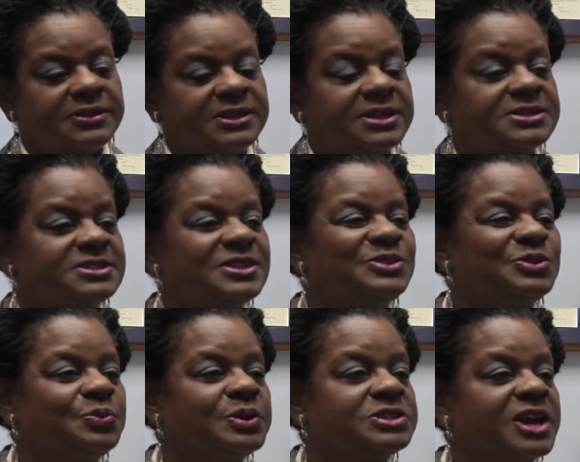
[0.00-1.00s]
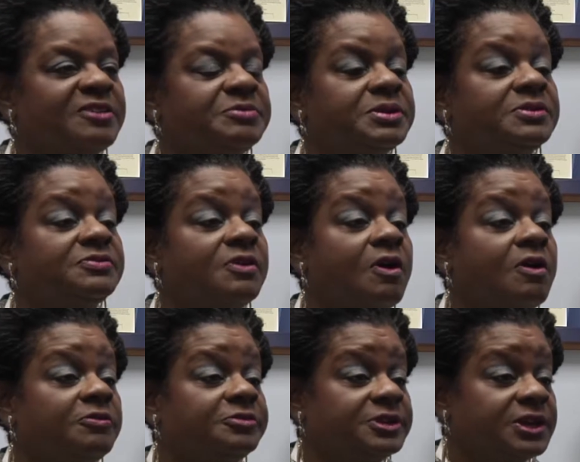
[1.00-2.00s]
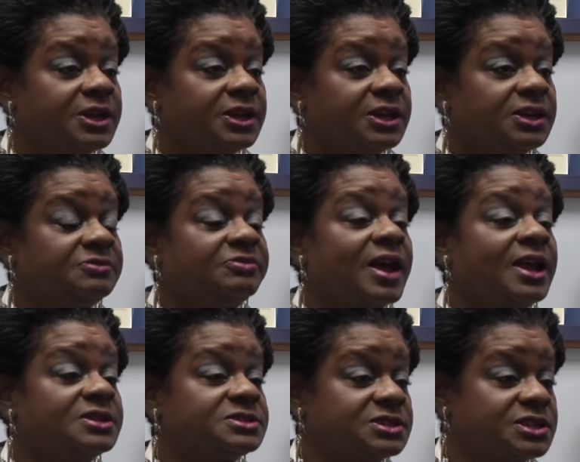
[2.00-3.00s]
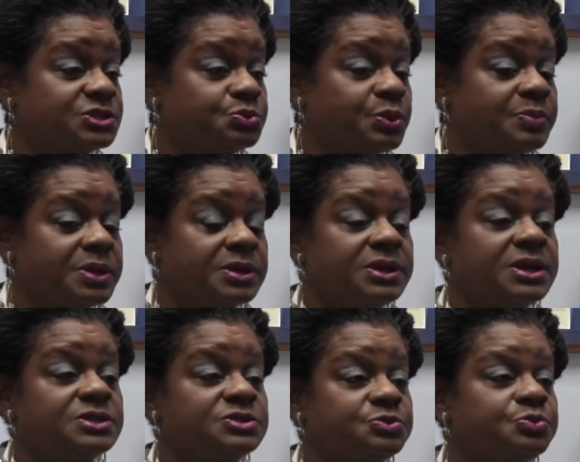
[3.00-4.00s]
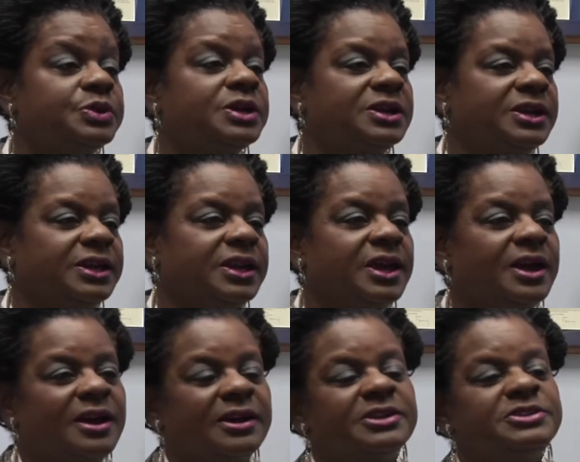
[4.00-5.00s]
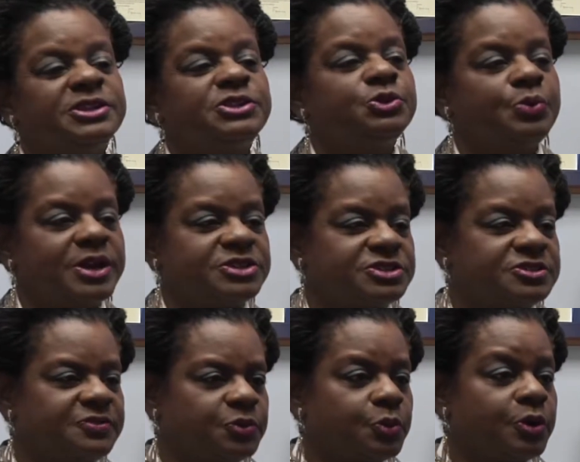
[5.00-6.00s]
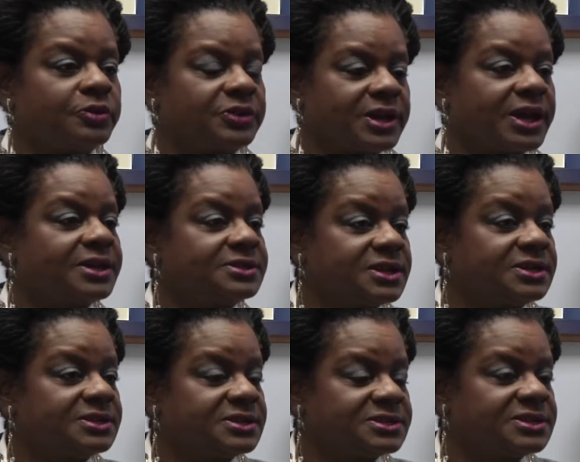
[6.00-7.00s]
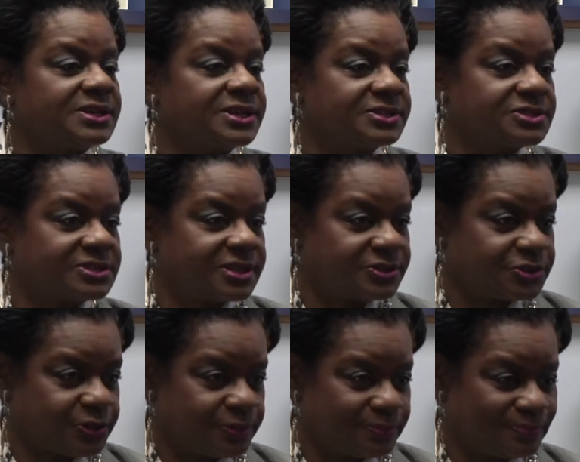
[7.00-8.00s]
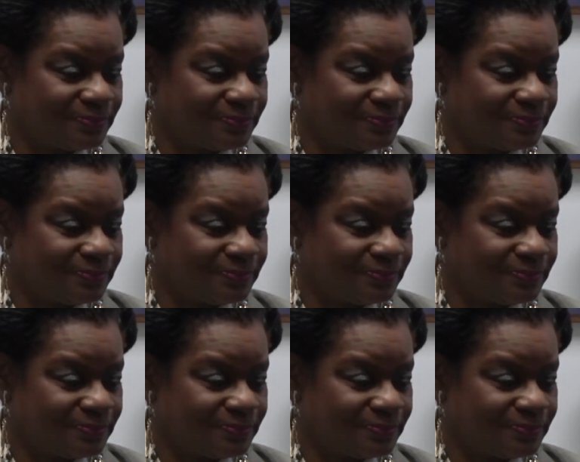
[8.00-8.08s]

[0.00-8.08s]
the extent to which I've been involved in violence against women is really a continuation of the work that I had done in the state legislature.